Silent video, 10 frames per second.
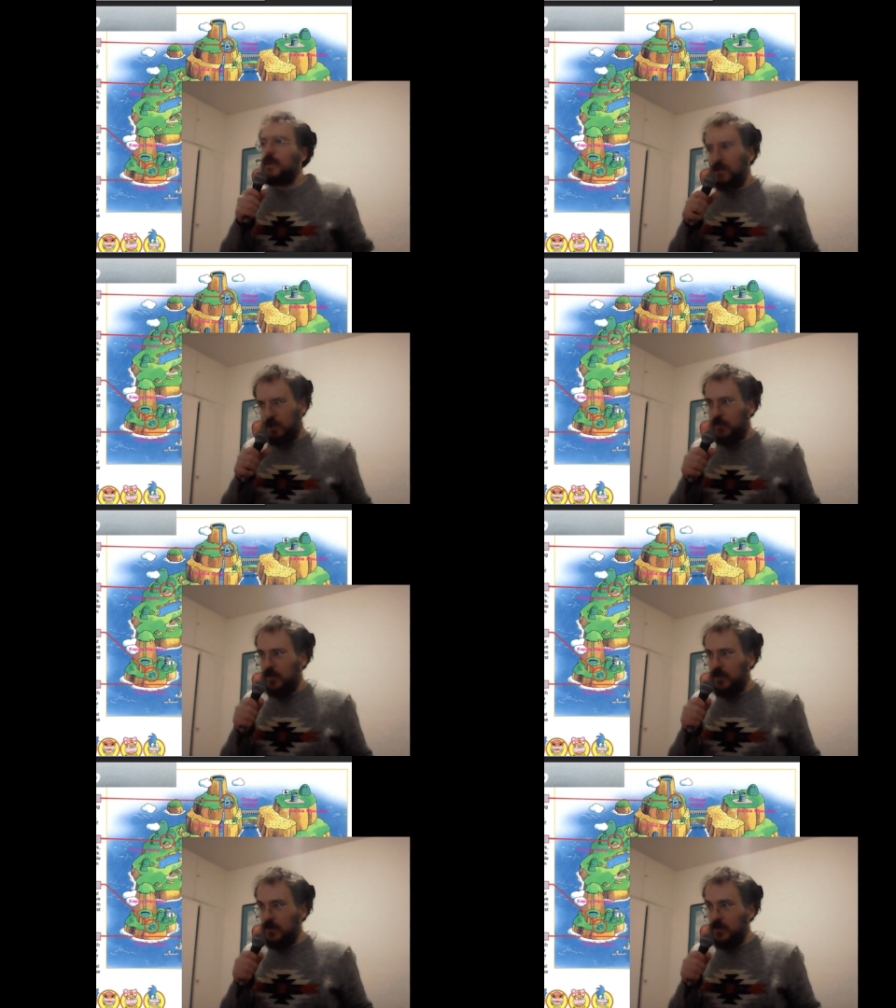That's my
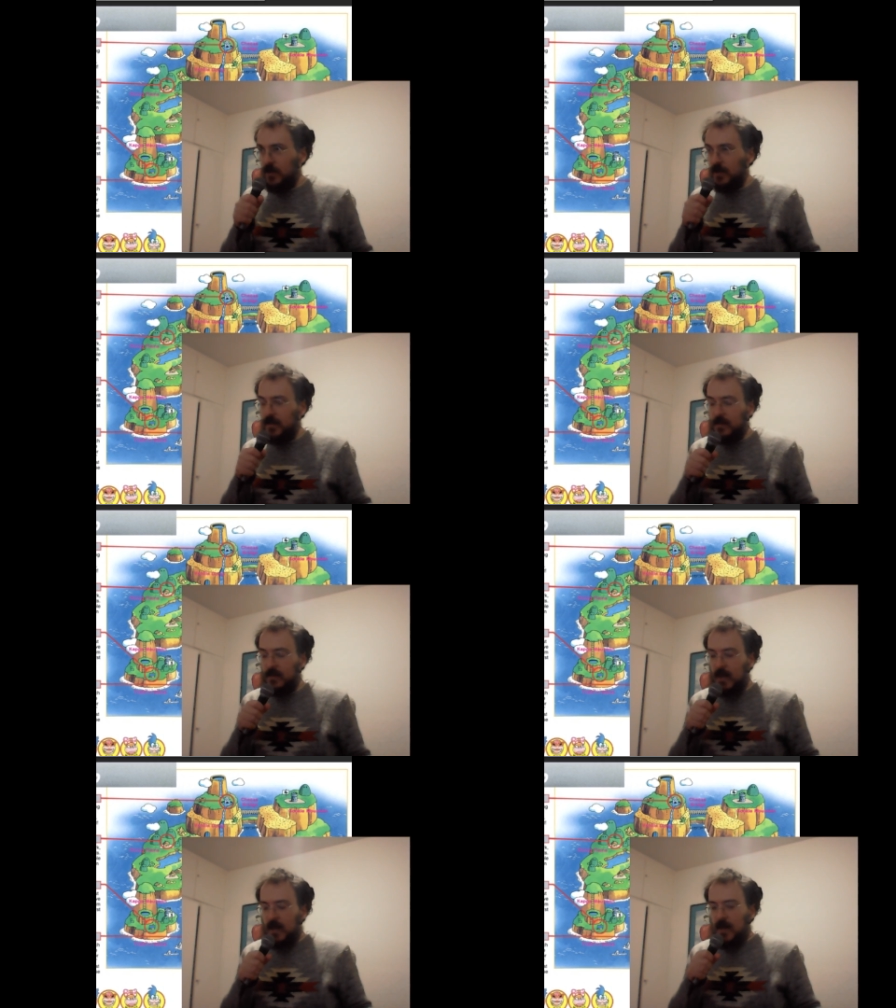interpretation, at
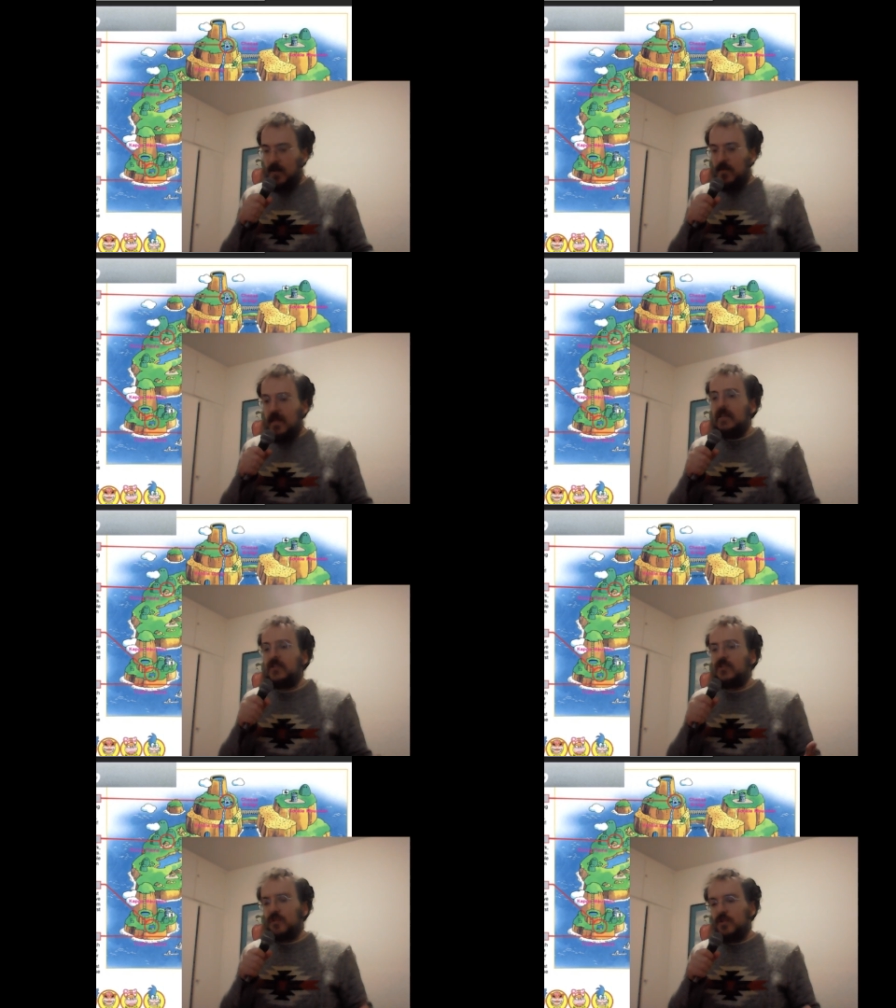least, that
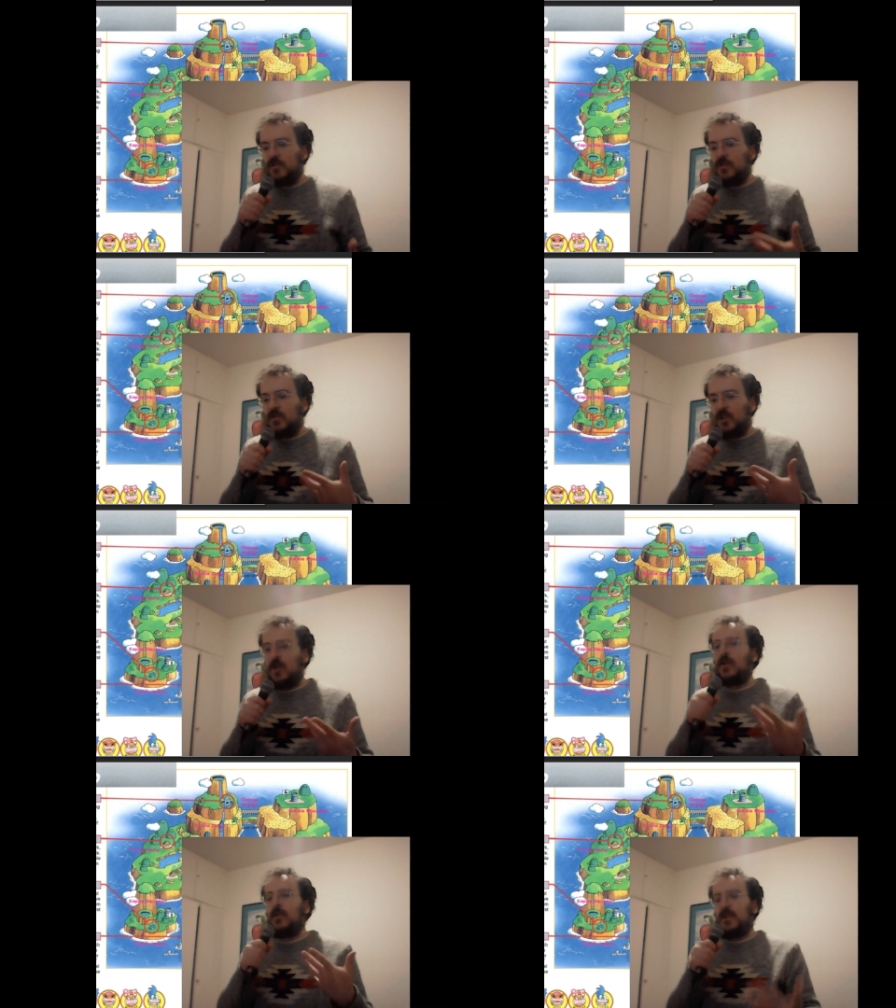these
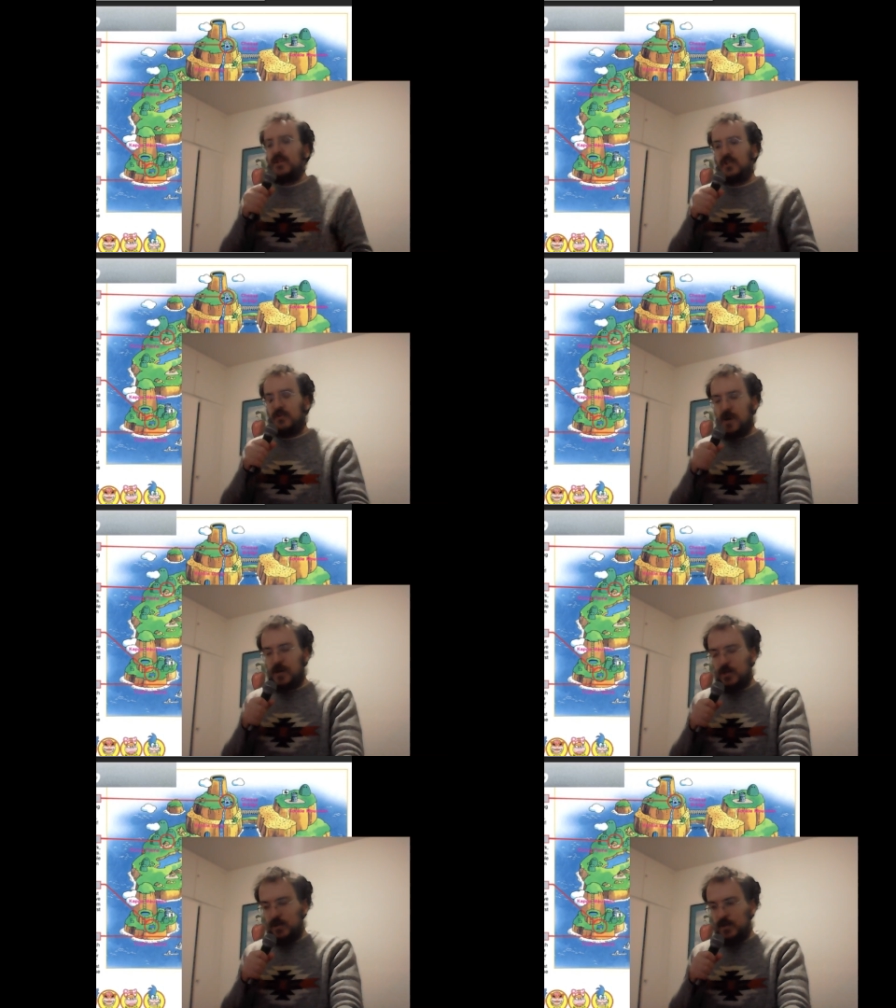circularish
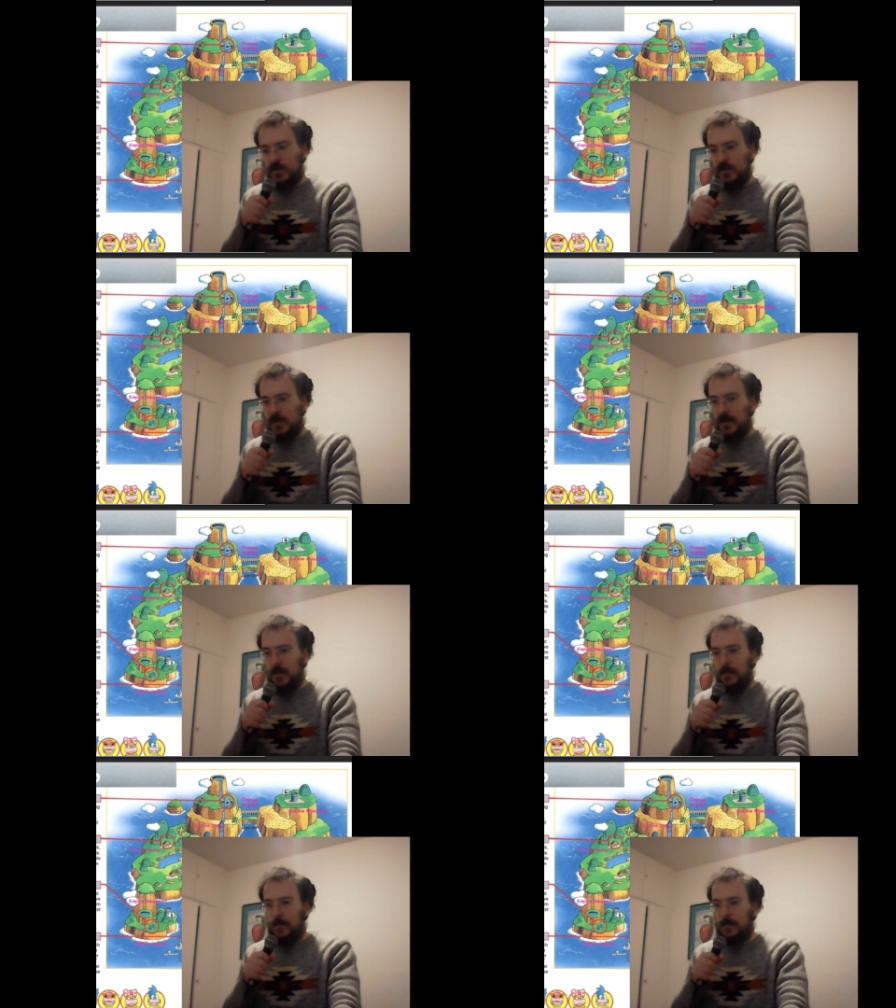structures
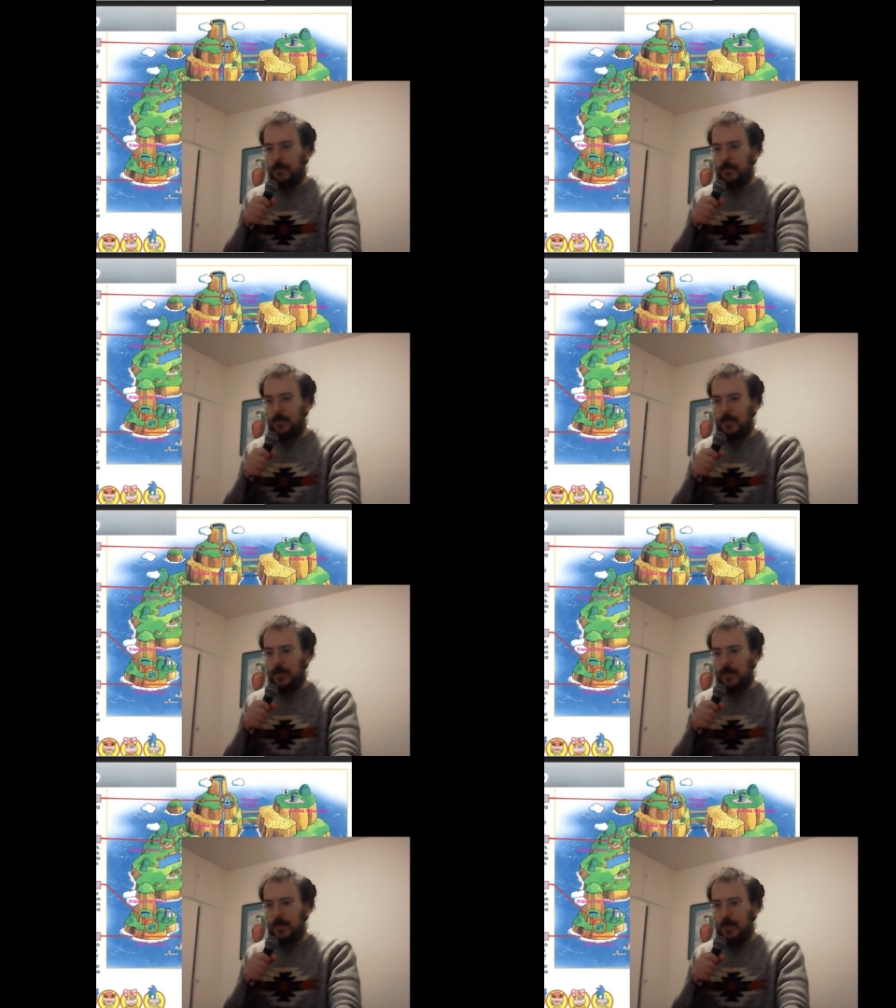
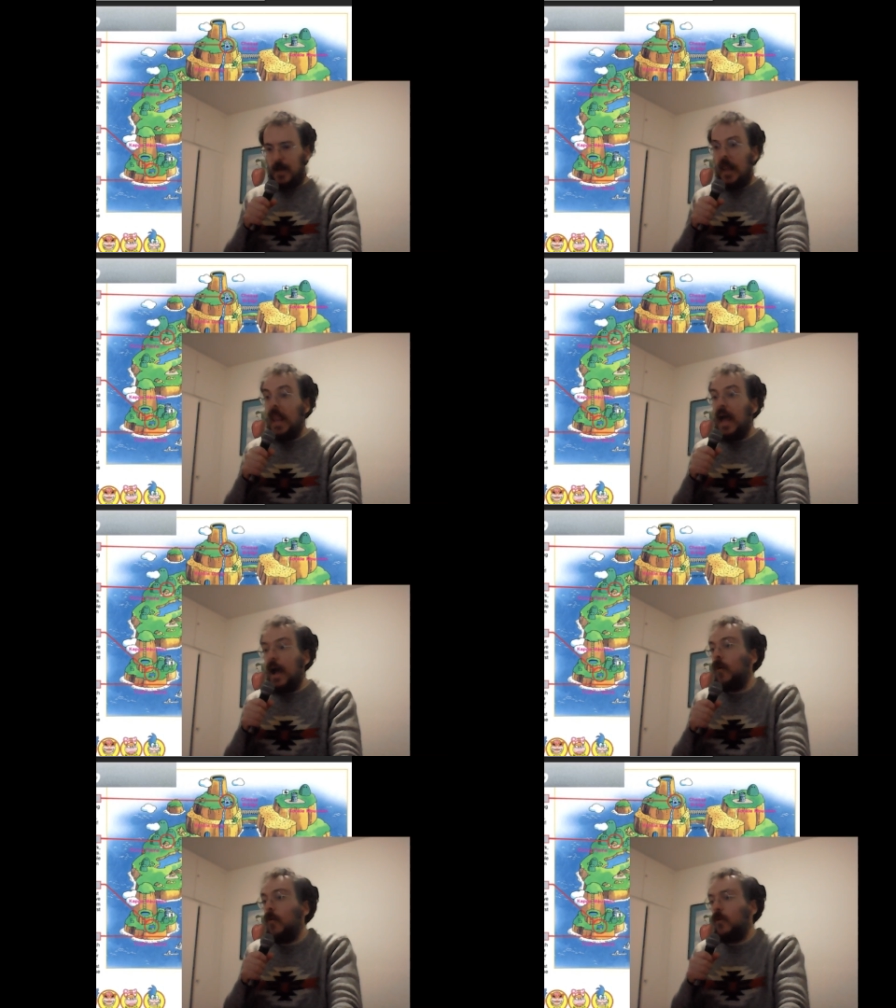
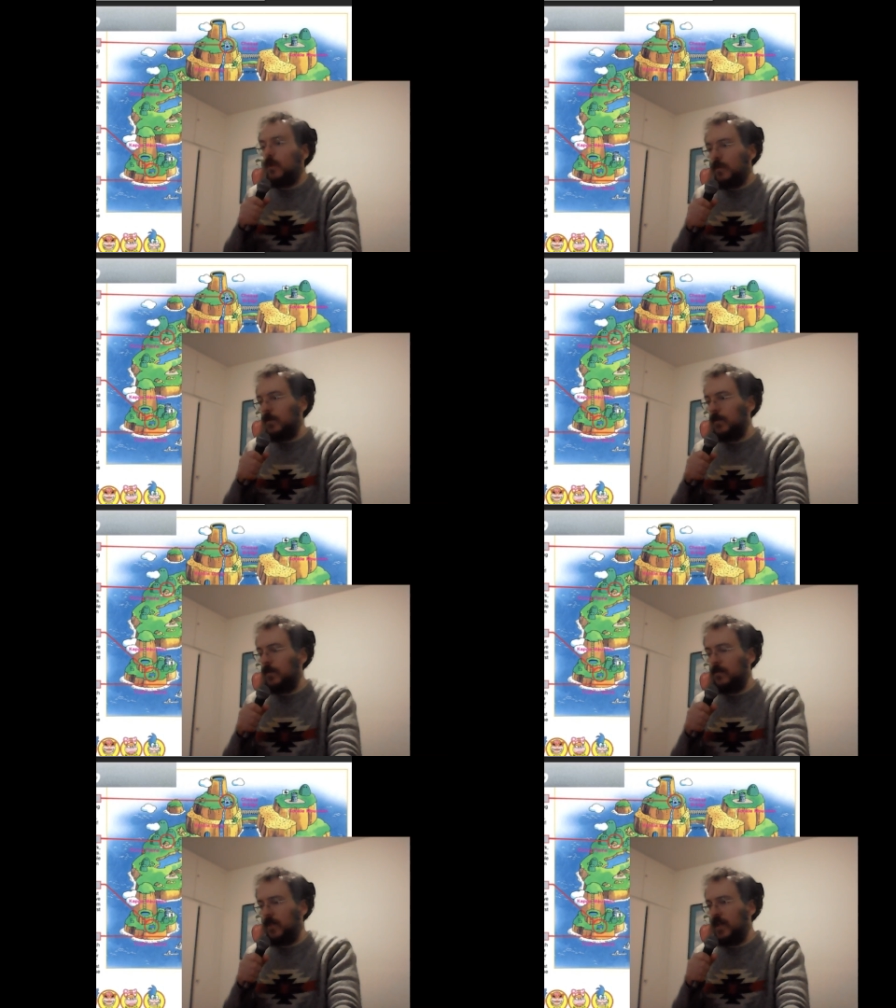allow
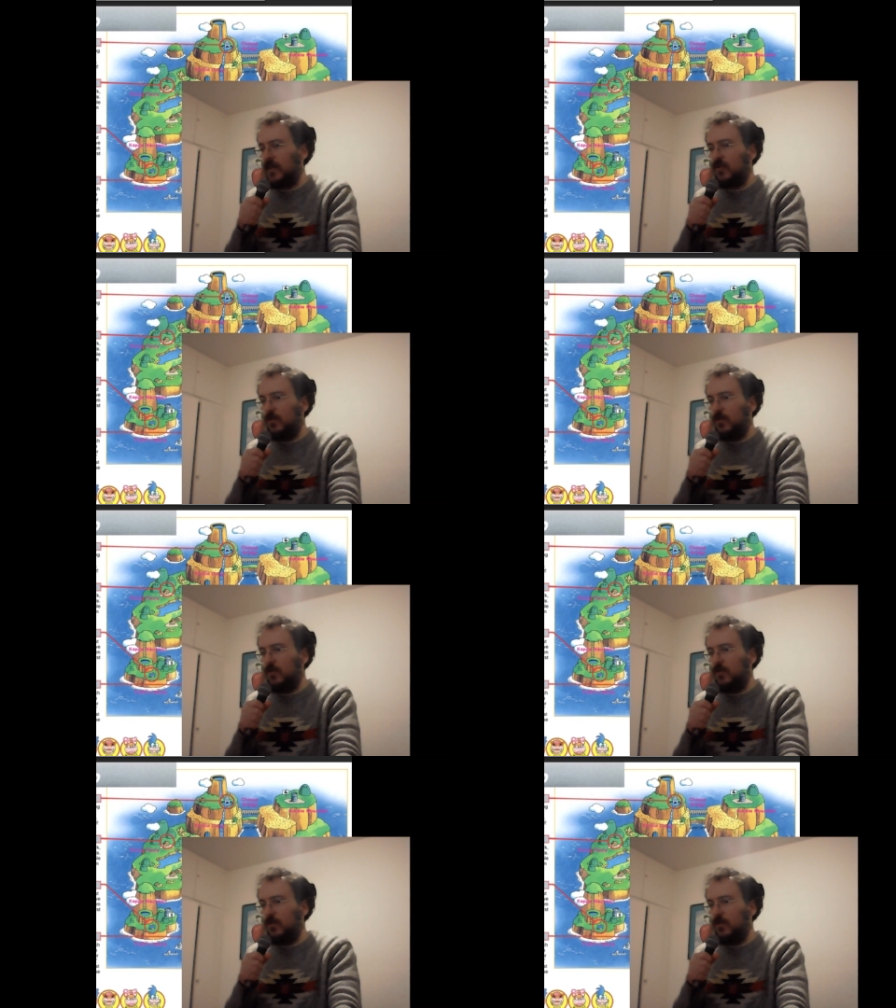for